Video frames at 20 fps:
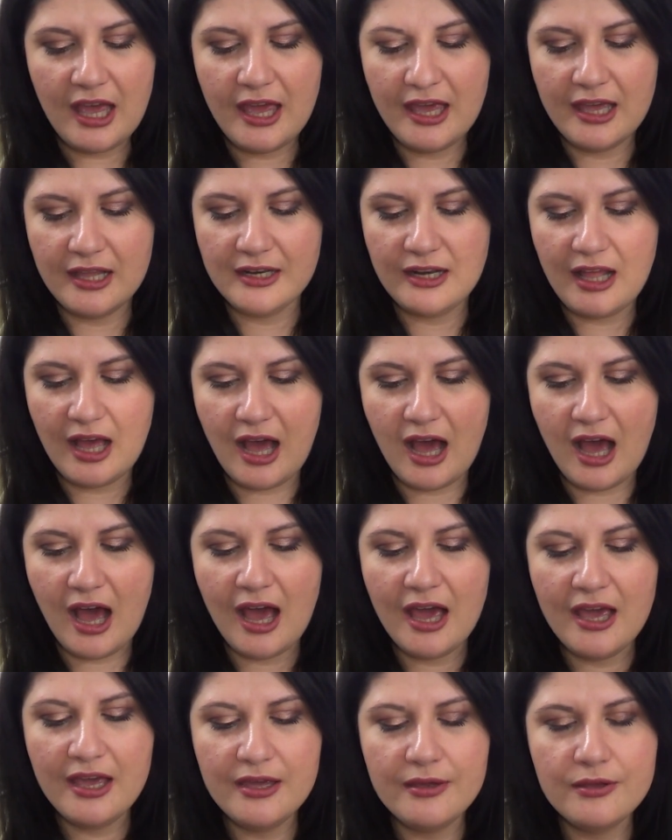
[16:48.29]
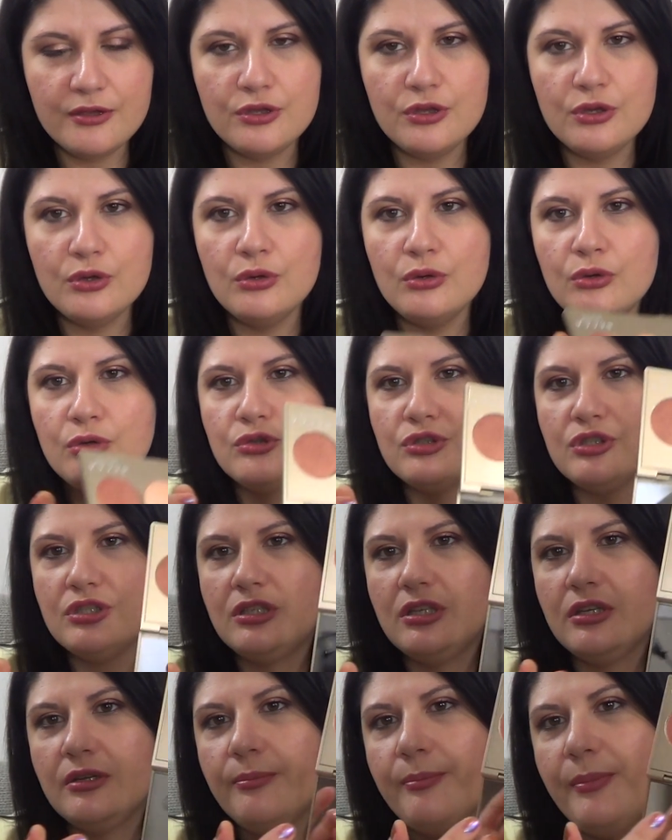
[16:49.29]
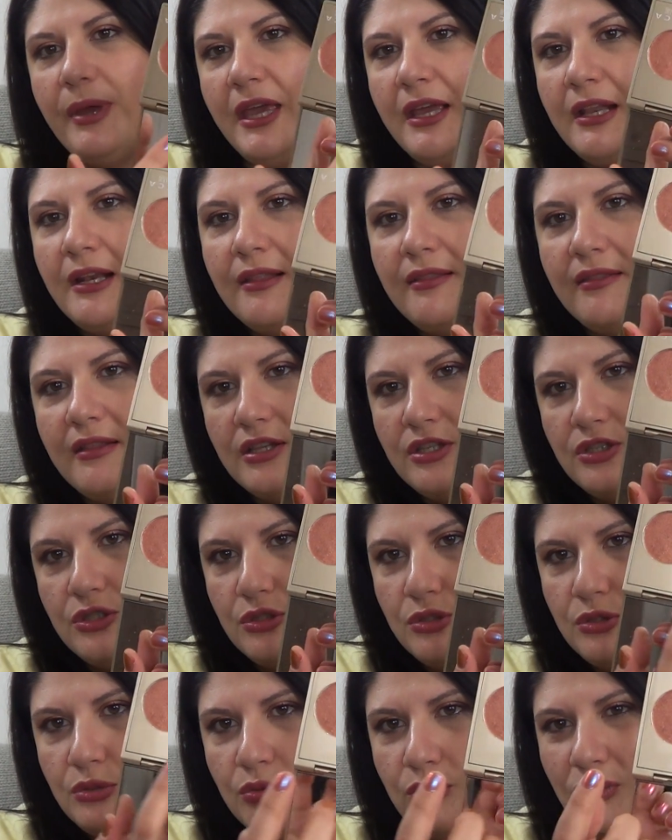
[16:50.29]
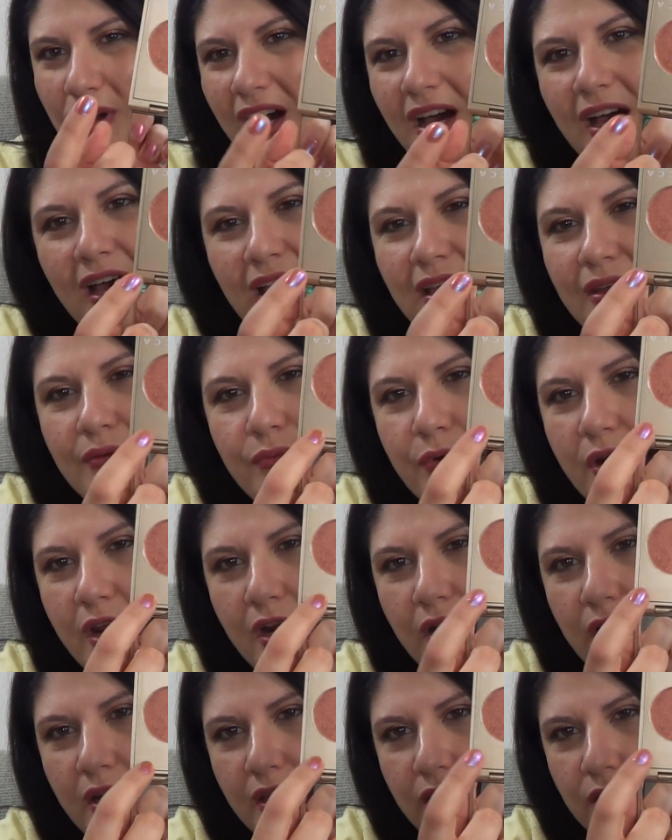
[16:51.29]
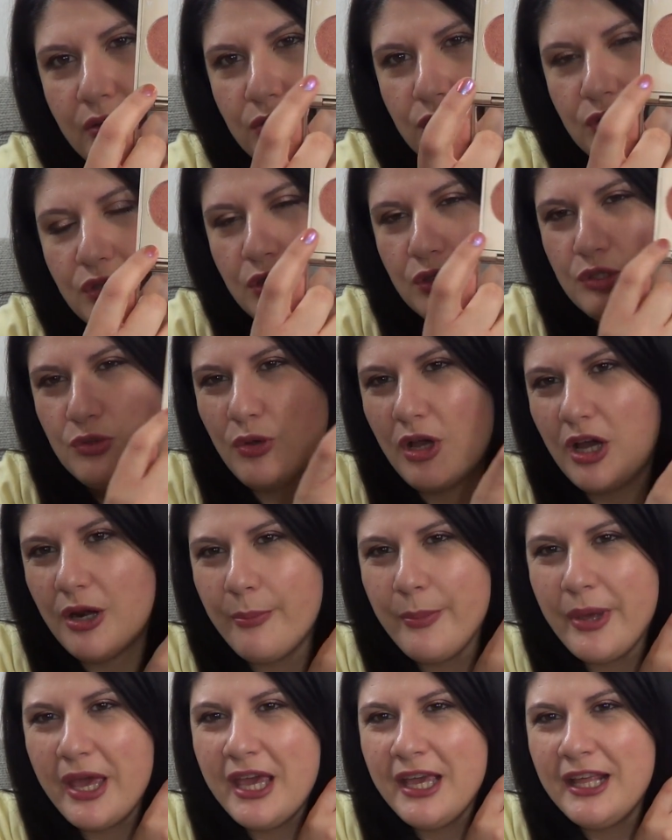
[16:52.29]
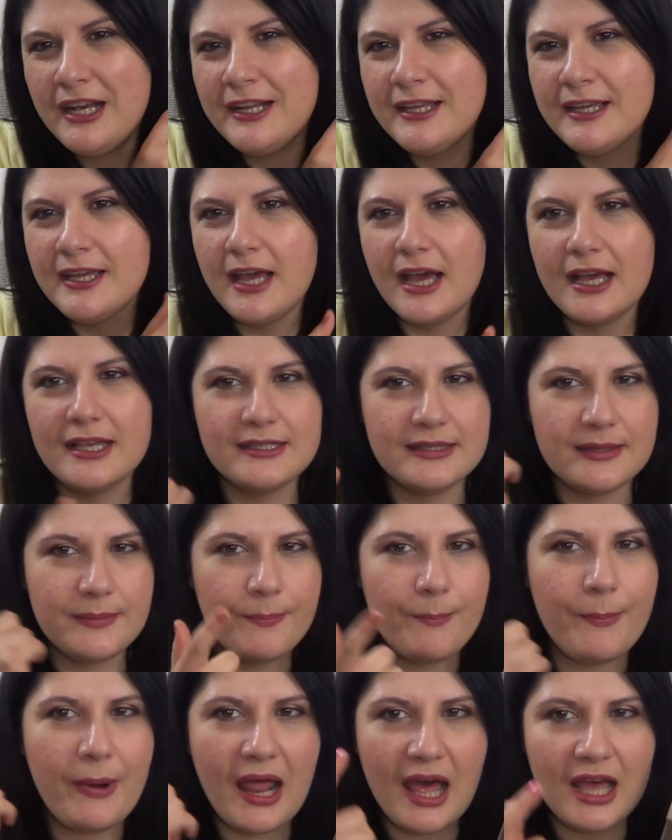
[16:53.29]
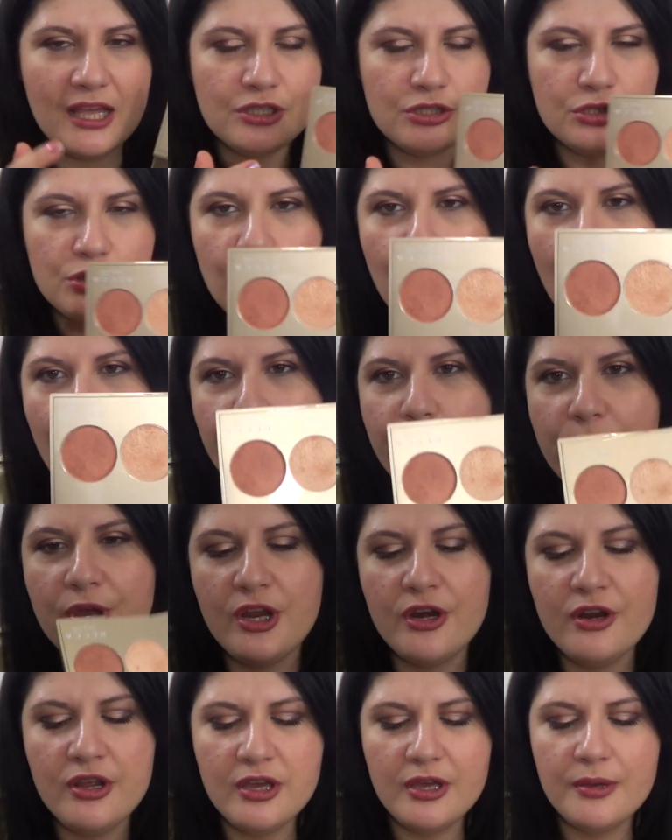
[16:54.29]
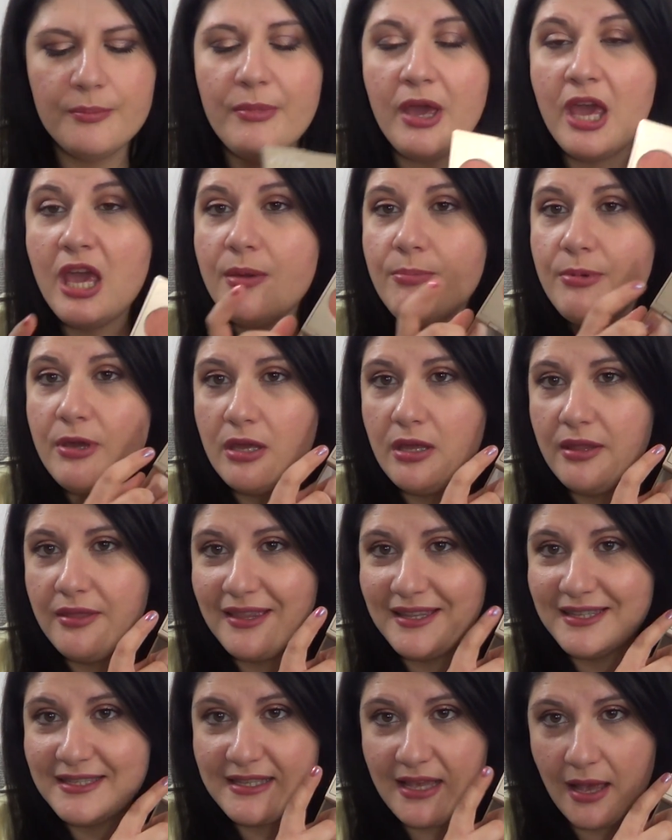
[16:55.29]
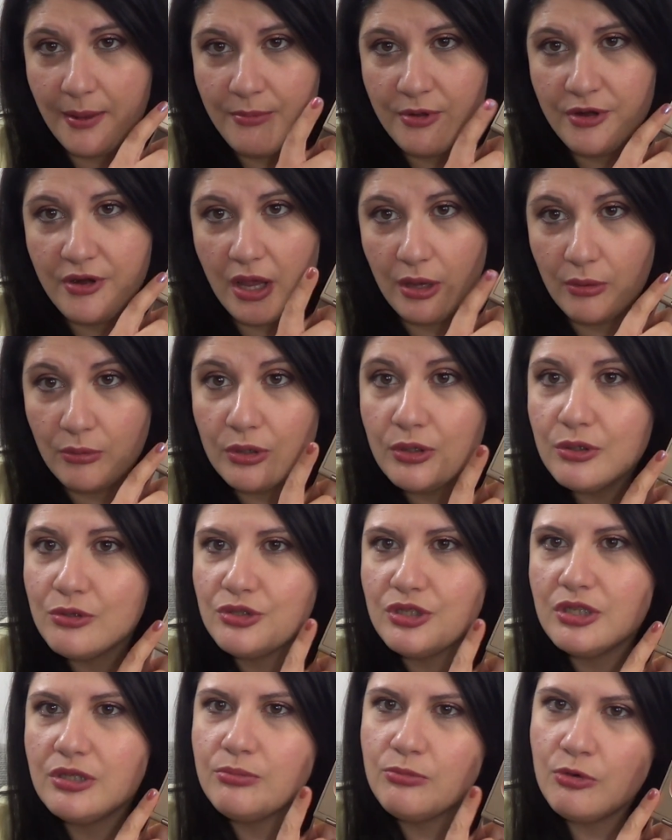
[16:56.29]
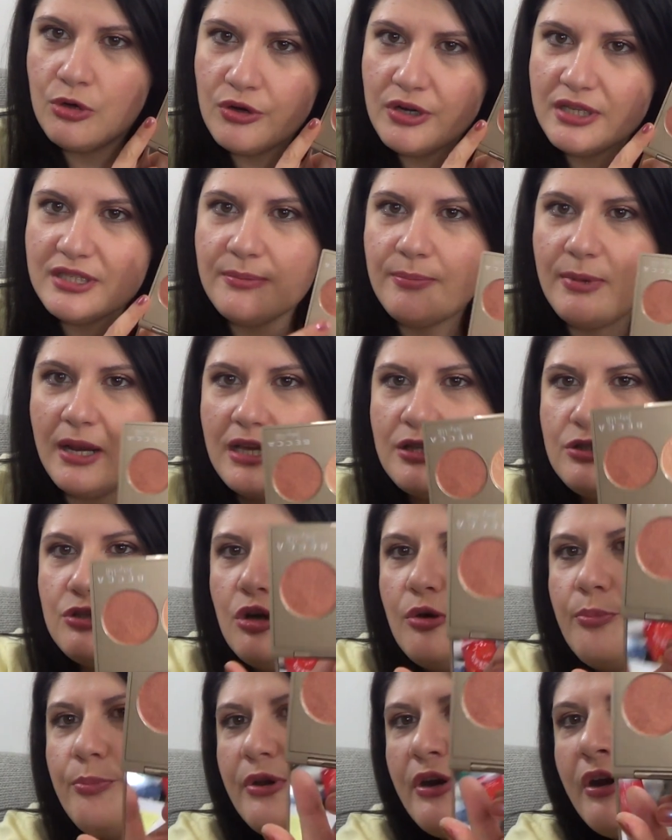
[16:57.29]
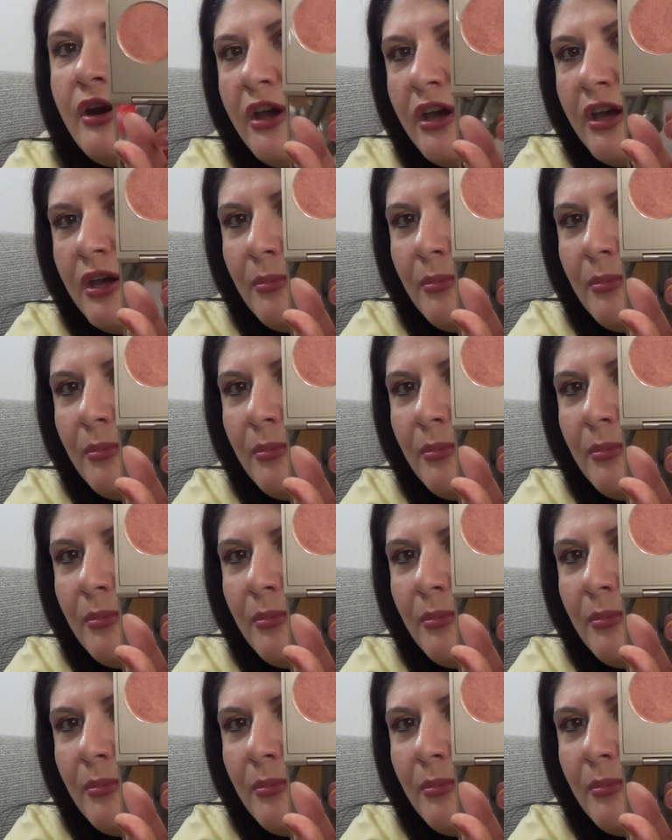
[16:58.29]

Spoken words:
And I used mainly these two. I rarely use this one, mainly as a blast topper. Maybe in the summer I will use it more as a blast topper.